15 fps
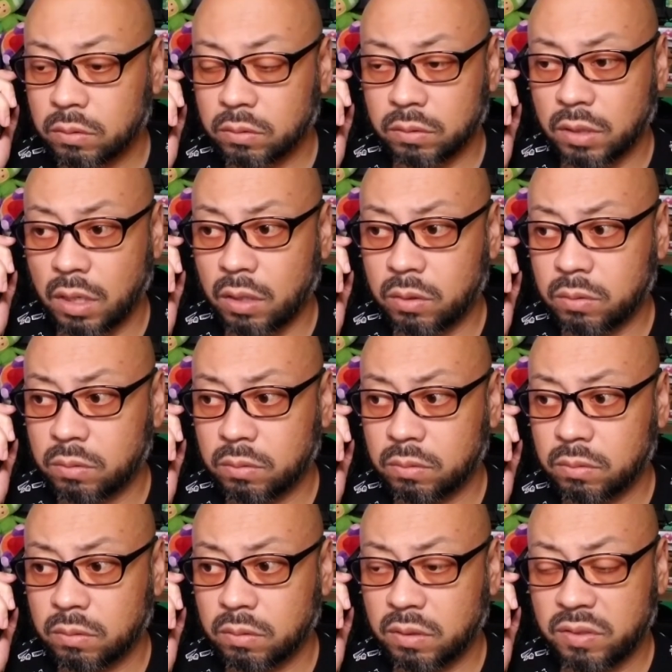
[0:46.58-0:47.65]
No,
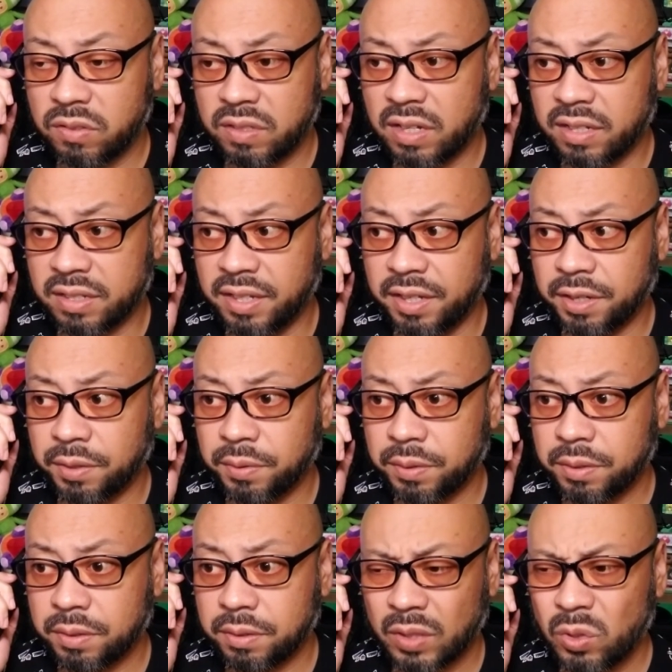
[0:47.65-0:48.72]
this is not Neo.
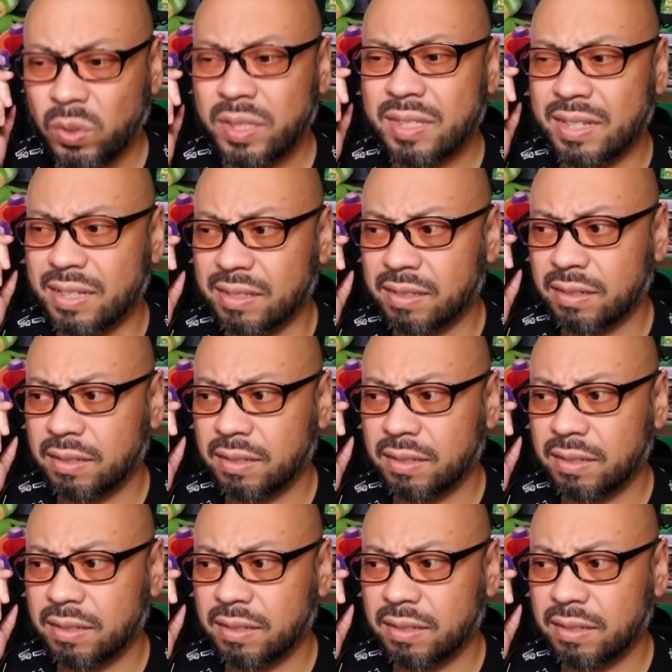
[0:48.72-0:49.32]
Who is this?